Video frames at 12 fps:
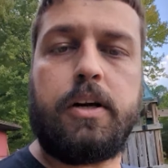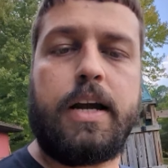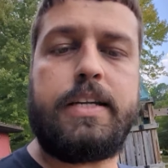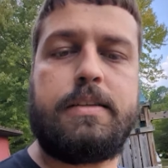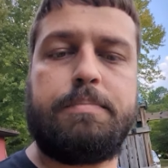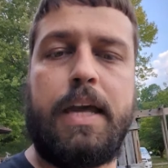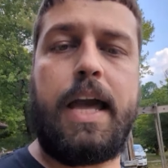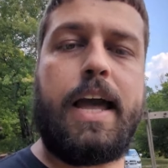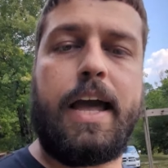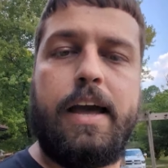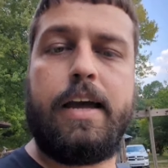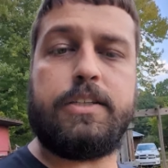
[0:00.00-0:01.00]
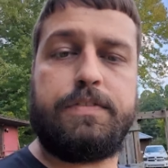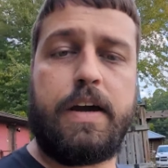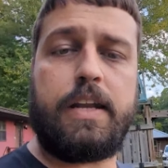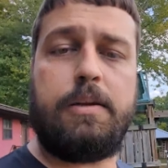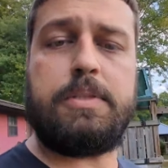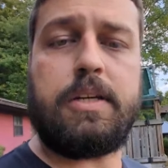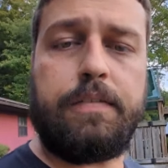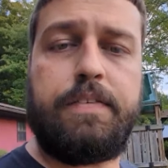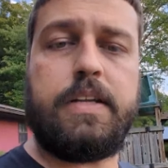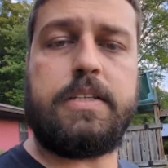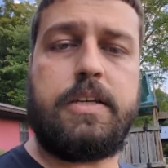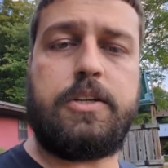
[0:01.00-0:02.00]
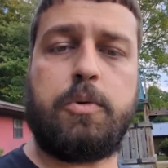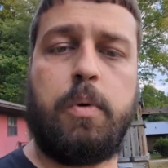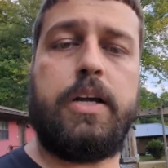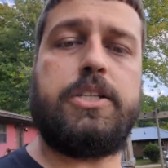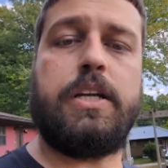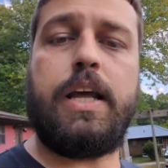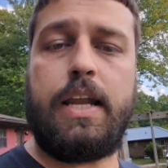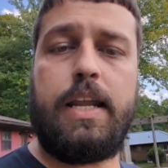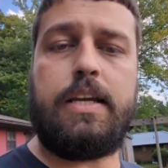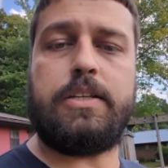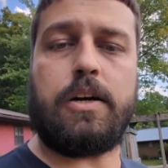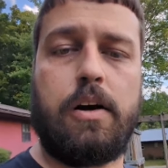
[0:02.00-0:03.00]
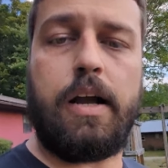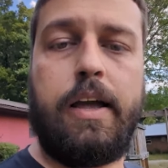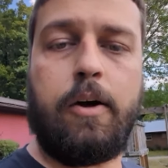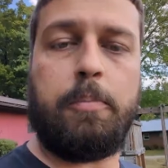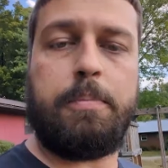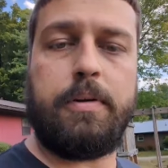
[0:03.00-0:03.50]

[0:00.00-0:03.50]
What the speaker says: Grayson McGahan, has found himself in a situation and needs our help.